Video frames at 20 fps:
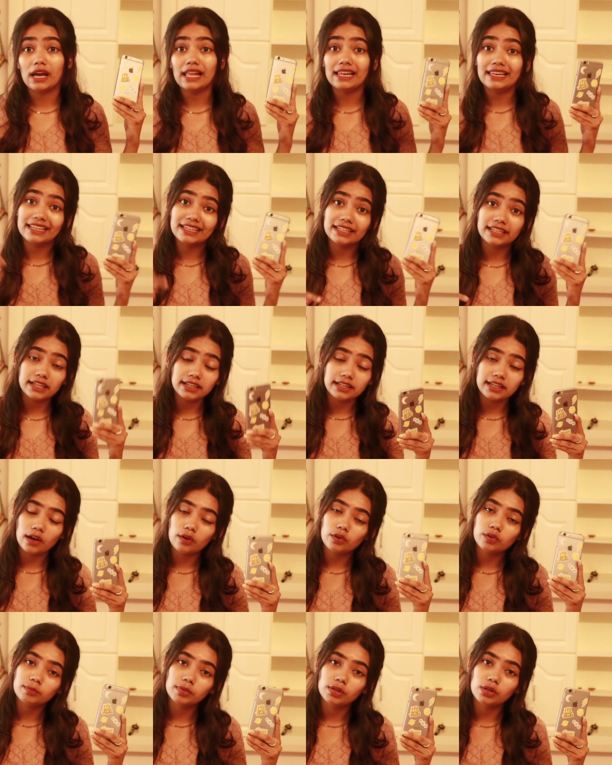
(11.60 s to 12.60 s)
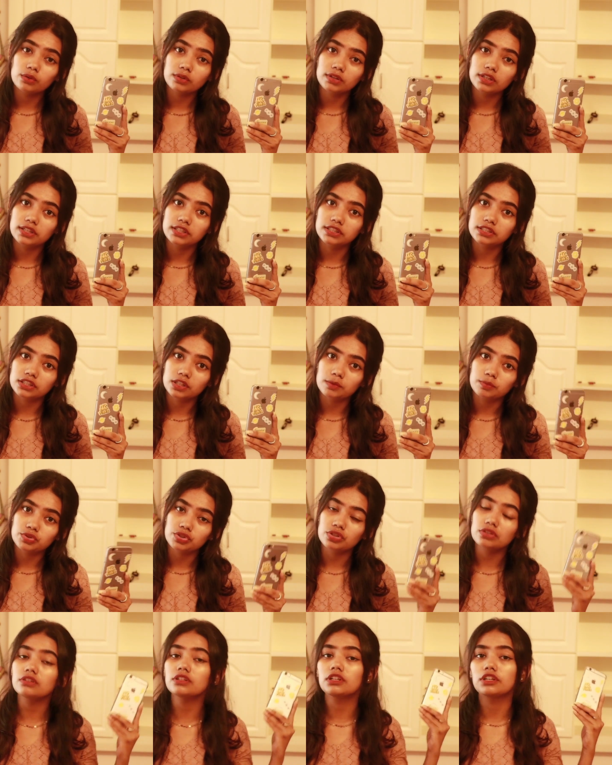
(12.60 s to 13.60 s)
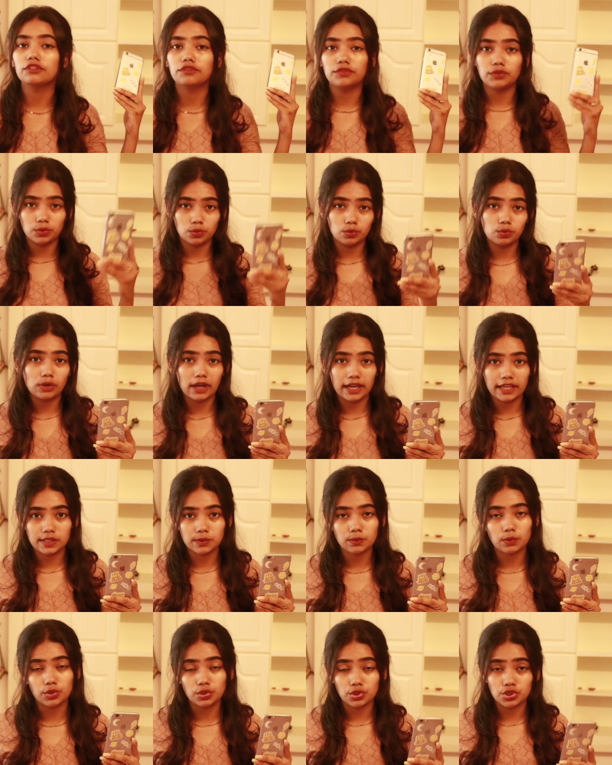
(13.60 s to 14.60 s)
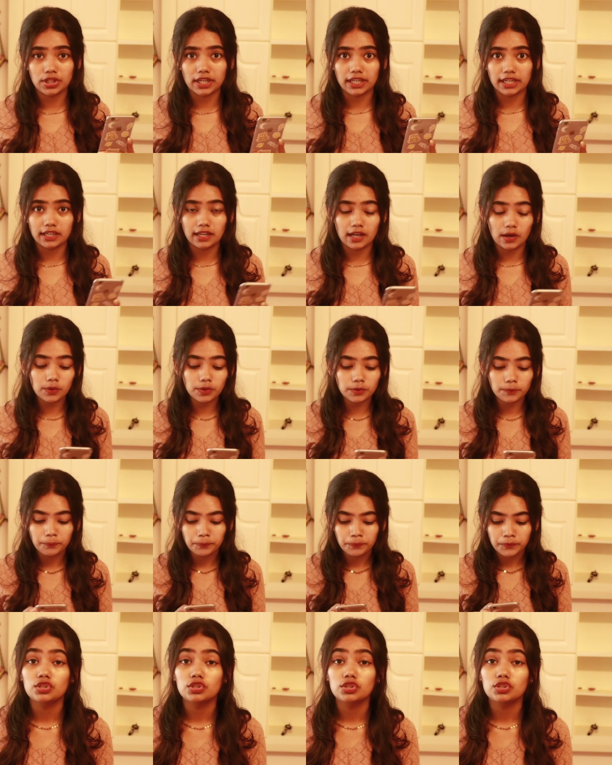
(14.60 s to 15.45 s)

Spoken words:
I'll link it down below in the description if you guys want to check it out.